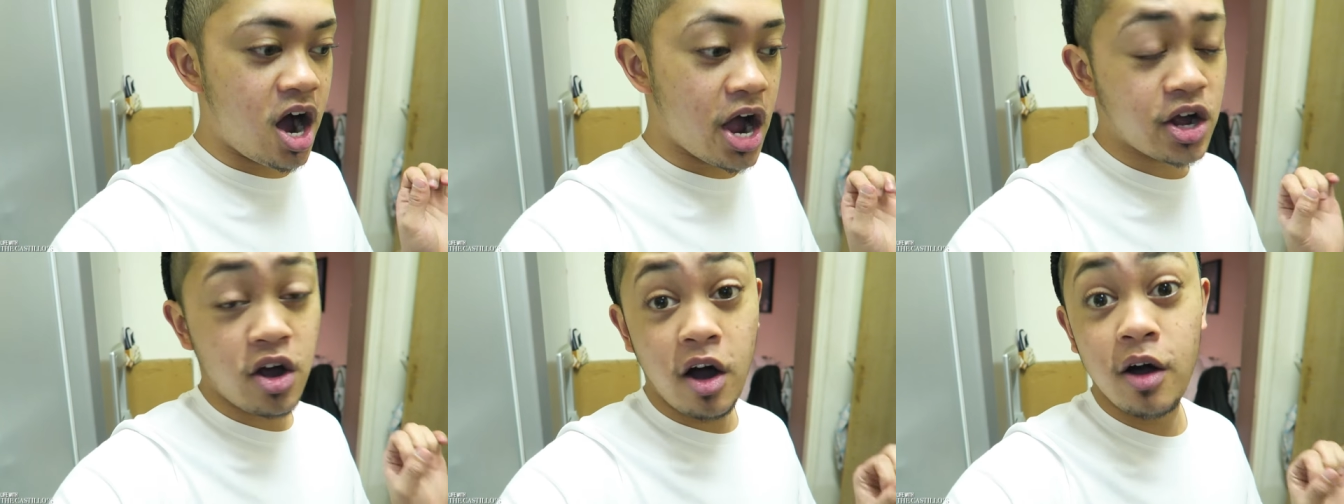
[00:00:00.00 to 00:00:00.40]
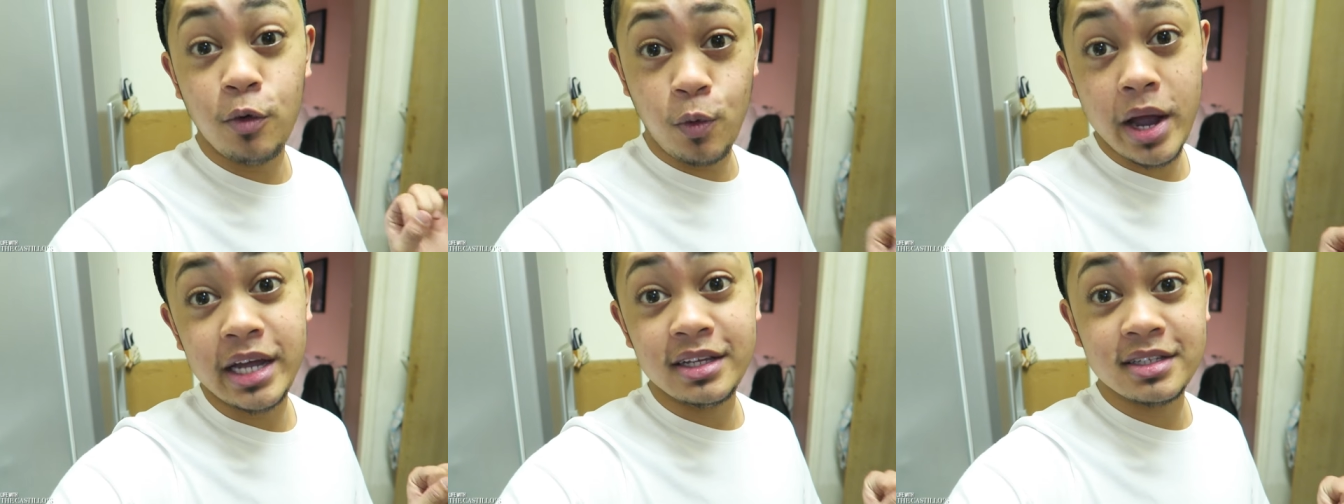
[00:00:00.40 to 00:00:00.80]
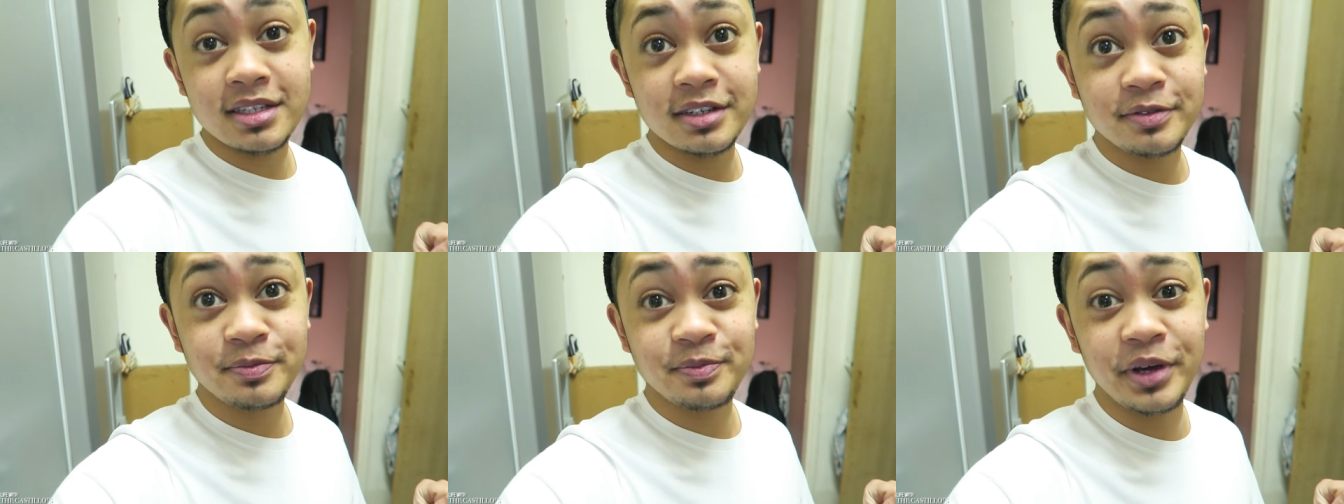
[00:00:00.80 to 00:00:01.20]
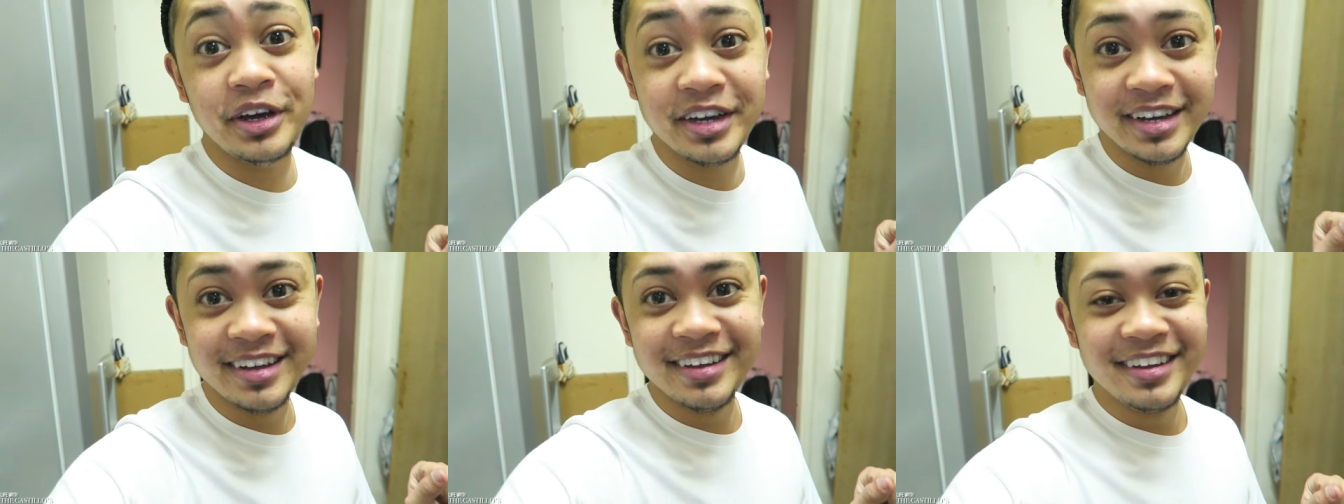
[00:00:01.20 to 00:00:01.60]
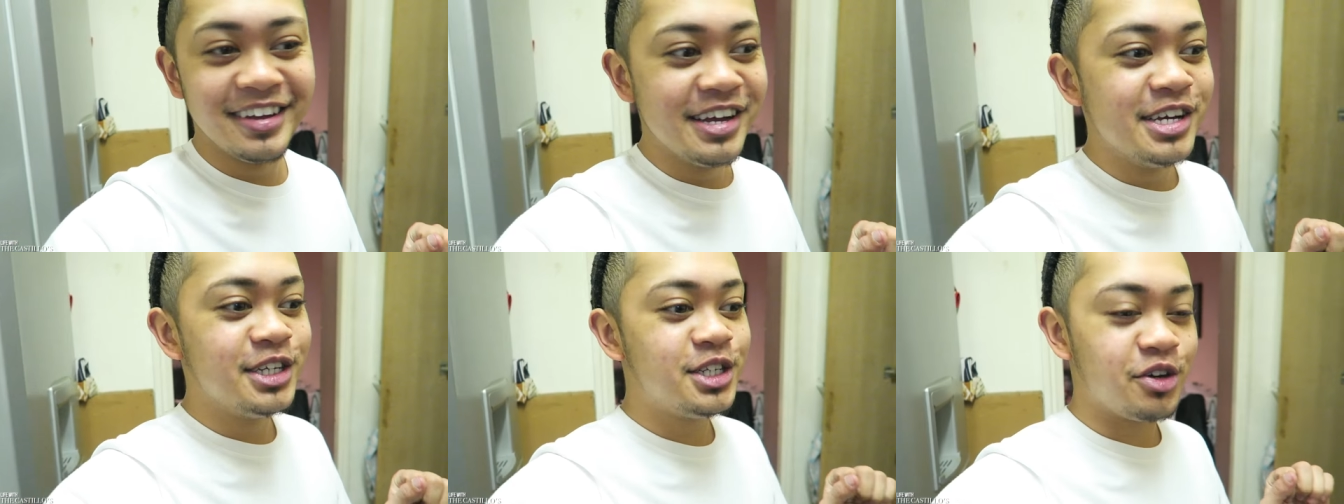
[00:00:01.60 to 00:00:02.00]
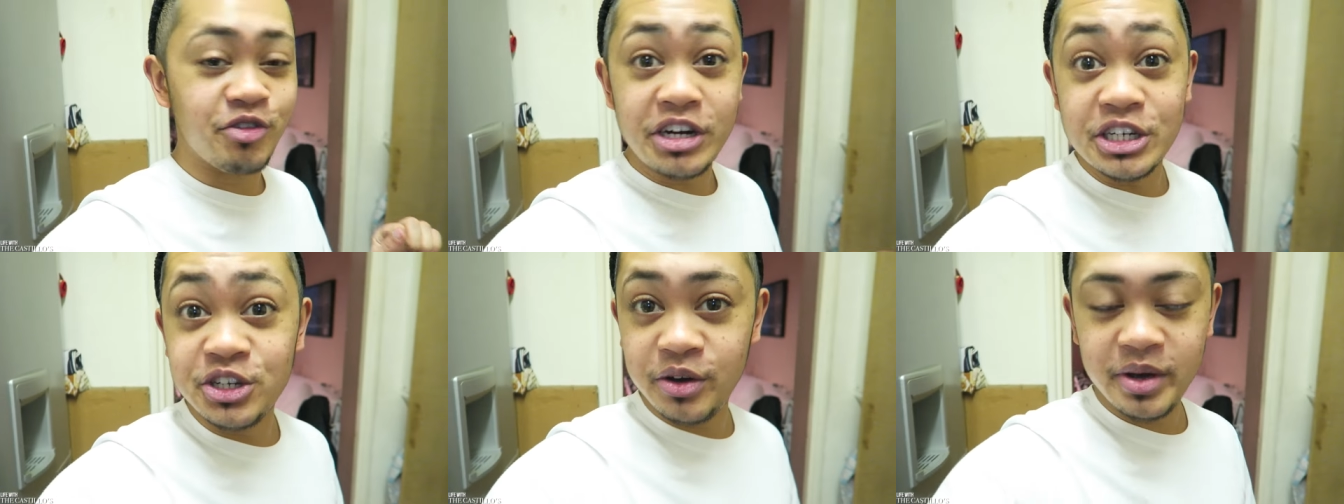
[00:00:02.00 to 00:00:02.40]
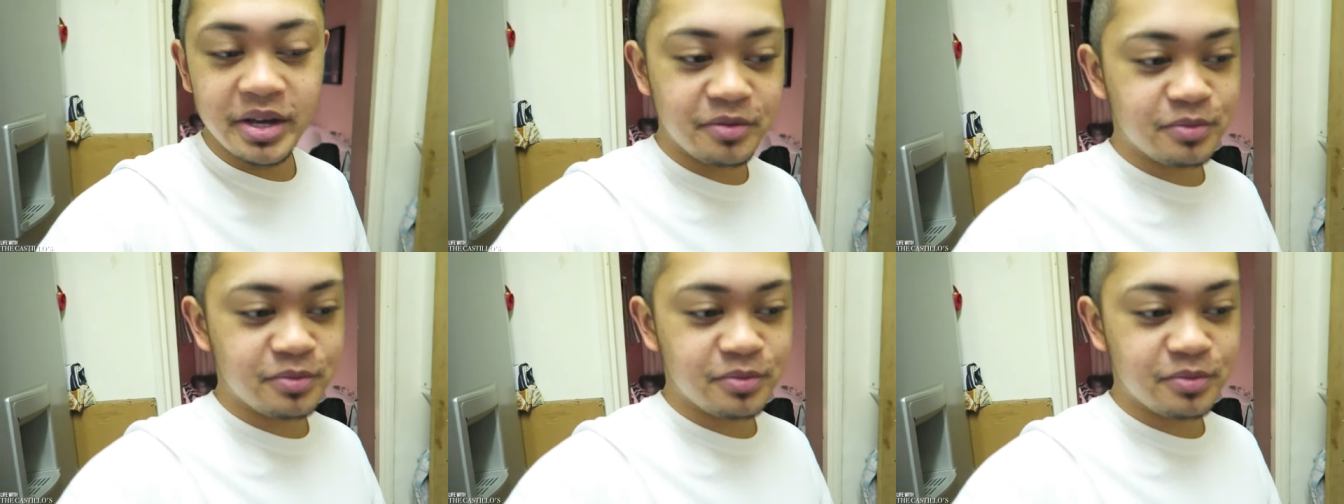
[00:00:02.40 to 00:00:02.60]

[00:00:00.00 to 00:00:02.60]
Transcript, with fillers: I can't wait to redo